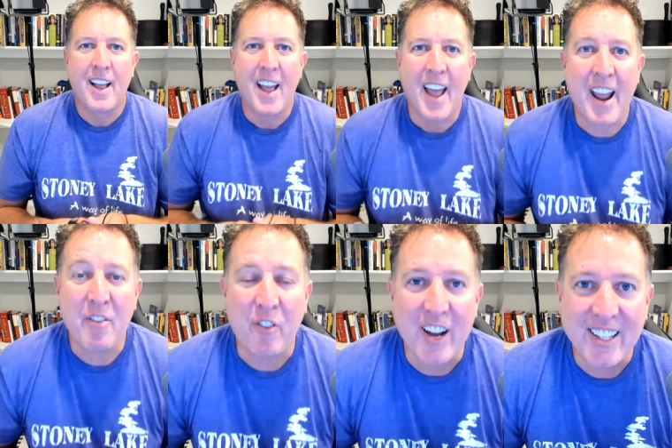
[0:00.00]
Hey
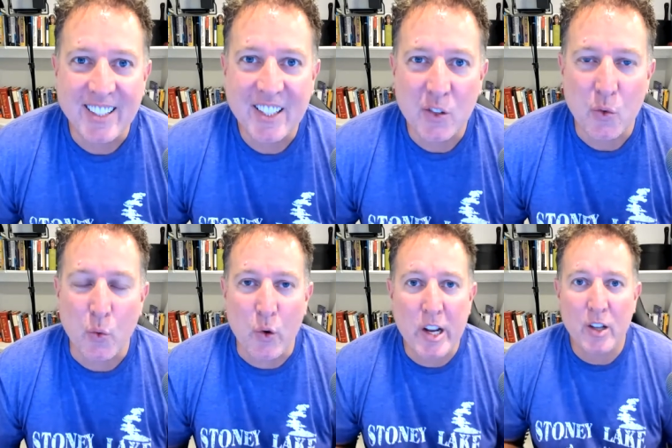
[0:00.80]
friends,
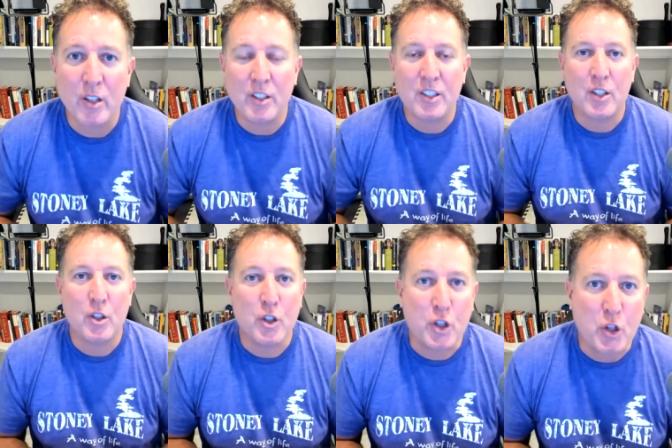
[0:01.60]
reels,
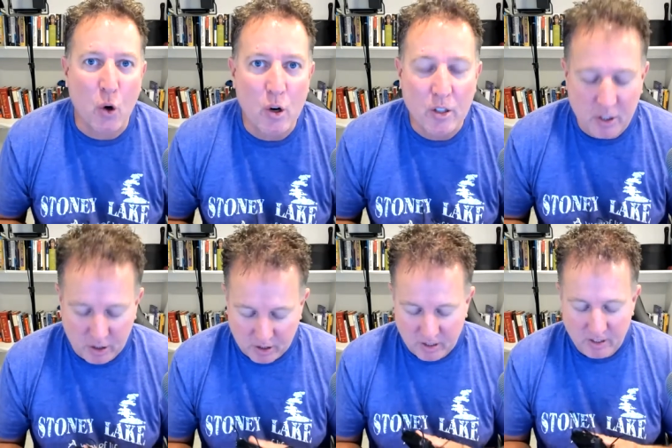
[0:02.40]

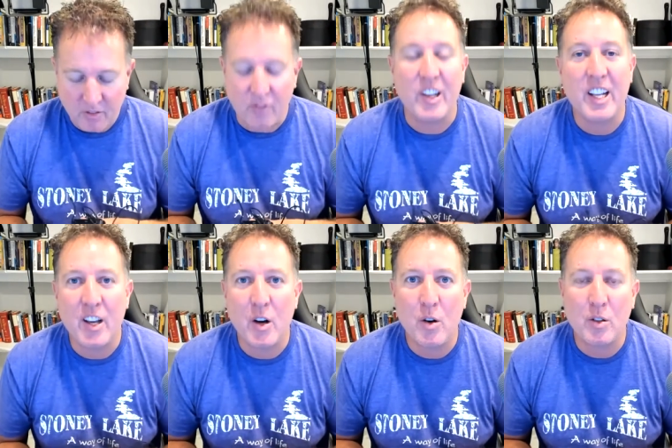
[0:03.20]
shorts,
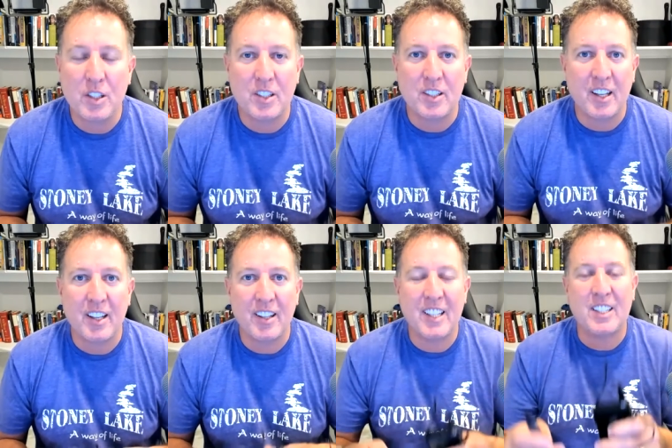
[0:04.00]
videos,
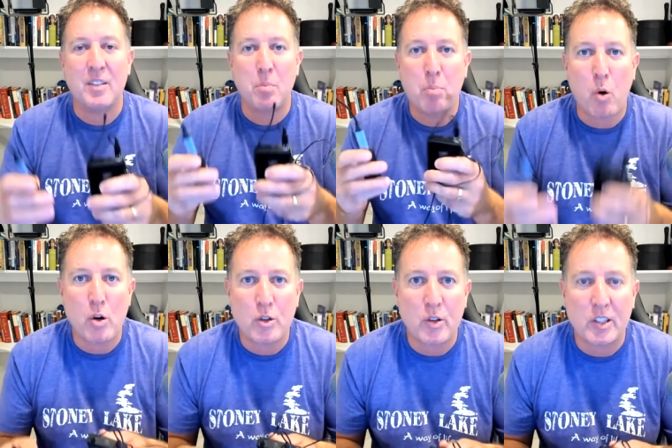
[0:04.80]
listen,
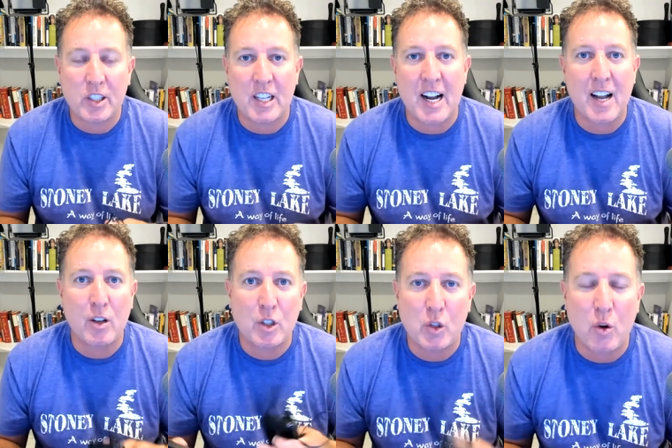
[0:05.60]
portrait style
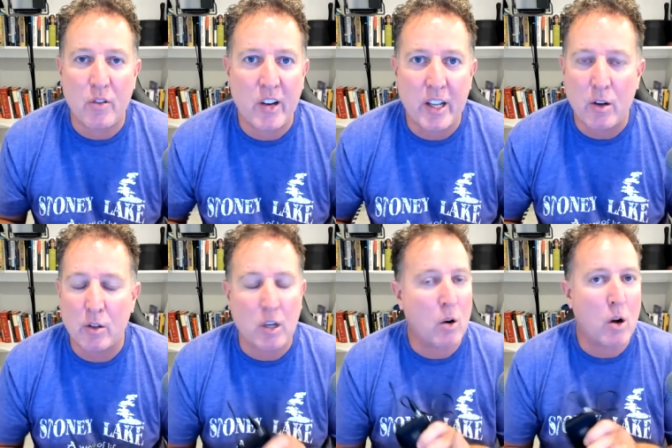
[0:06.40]
short
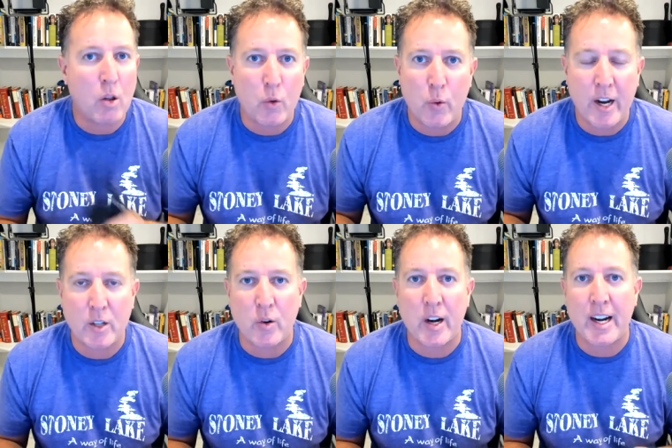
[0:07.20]
videos are all the
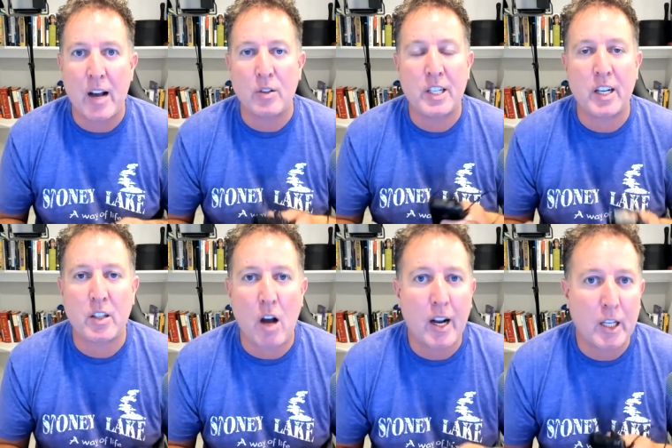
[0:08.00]
rage right now.
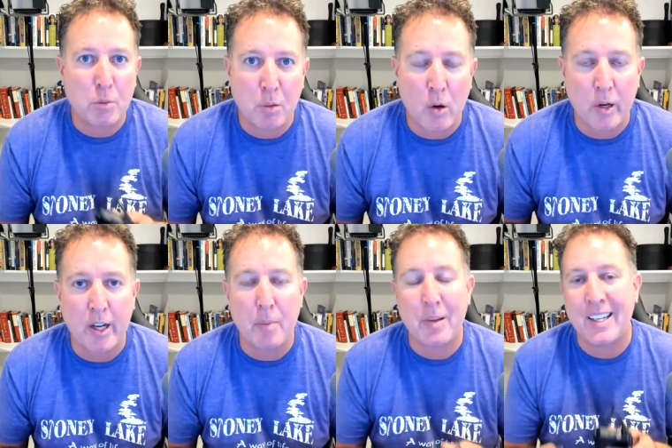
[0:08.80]
TikTok has blown it
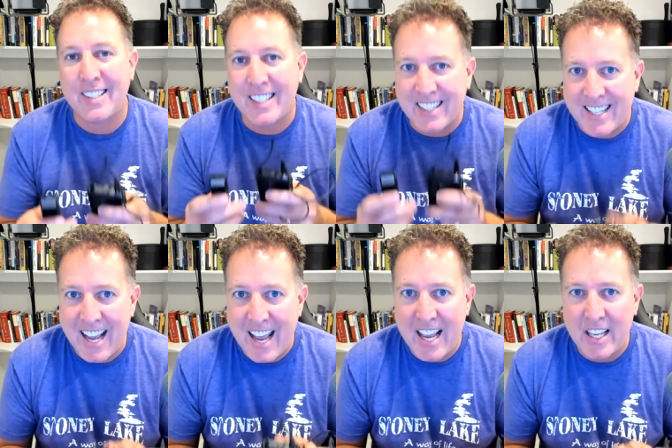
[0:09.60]
up. In
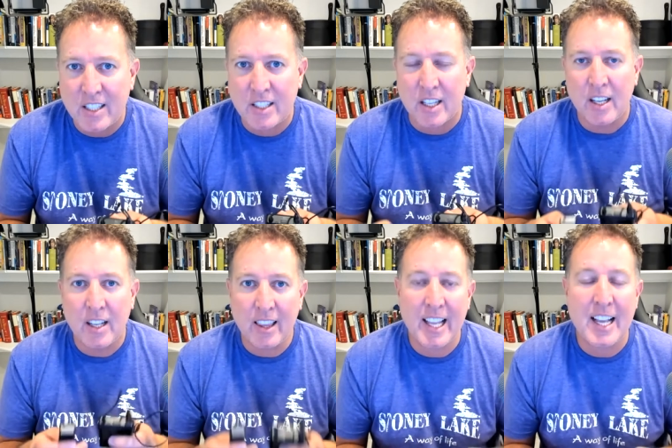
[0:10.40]
today's
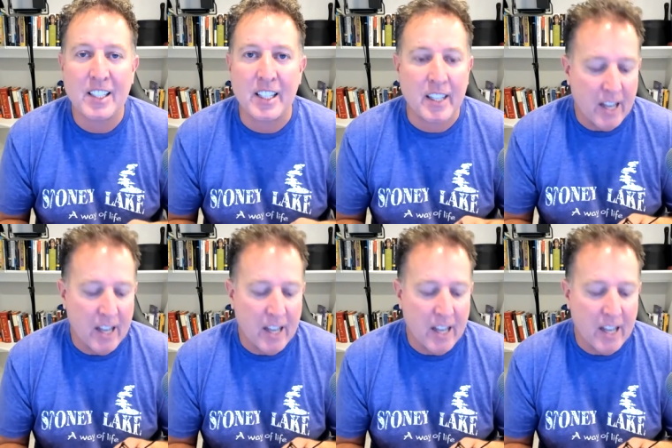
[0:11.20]
lesson,